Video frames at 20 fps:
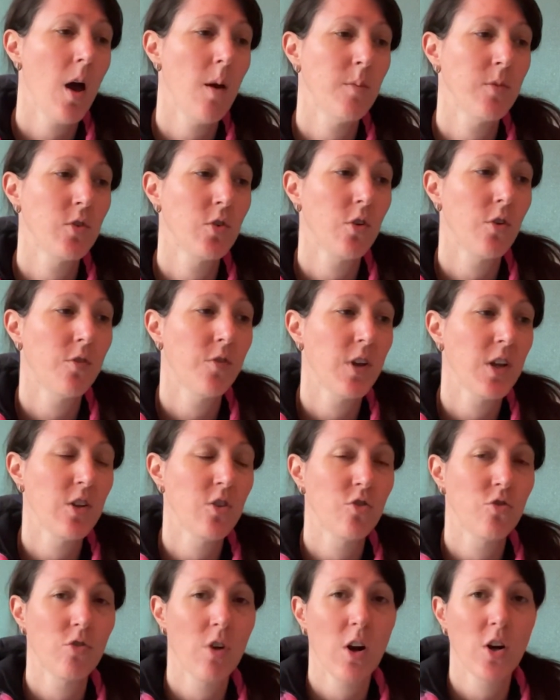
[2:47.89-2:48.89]
sort of
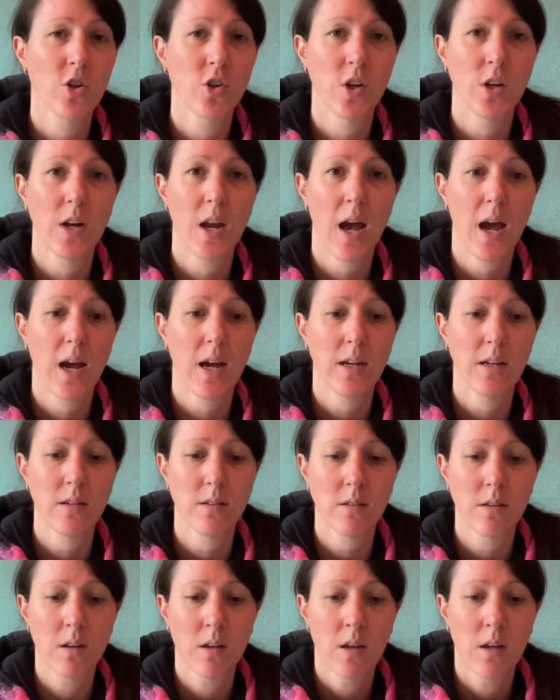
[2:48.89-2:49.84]
instruction and